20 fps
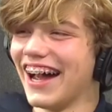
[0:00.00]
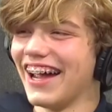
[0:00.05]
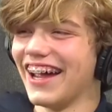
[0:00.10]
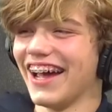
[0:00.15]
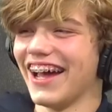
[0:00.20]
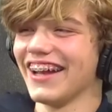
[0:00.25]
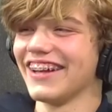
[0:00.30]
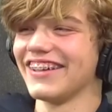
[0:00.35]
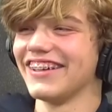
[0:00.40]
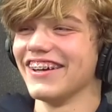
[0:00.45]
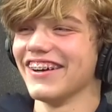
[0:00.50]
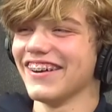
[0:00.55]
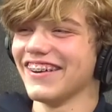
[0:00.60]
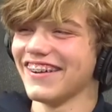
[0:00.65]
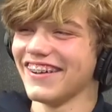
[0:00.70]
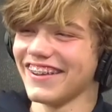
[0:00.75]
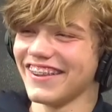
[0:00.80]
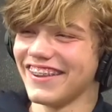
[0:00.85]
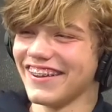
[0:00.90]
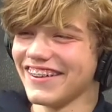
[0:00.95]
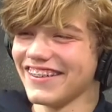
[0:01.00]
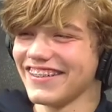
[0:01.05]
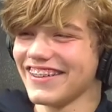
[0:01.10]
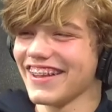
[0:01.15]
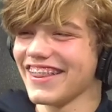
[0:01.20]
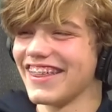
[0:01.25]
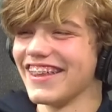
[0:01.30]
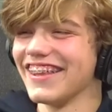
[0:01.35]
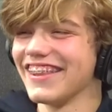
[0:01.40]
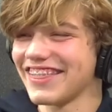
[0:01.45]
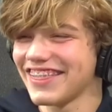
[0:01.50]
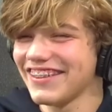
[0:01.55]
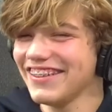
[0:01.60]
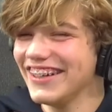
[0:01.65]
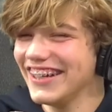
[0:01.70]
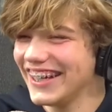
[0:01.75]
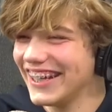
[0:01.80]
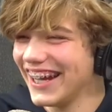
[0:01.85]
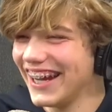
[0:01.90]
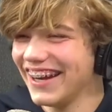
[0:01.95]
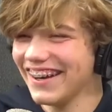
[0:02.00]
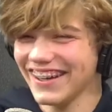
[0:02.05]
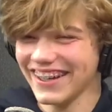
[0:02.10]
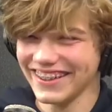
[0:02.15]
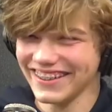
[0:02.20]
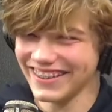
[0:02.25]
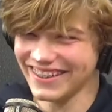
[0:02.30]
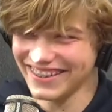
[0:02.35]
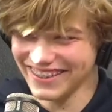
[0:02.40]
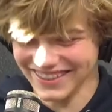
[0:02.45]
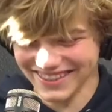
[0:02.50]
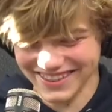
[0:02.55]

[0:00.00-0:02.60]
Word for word: and girl. Those are the three characters.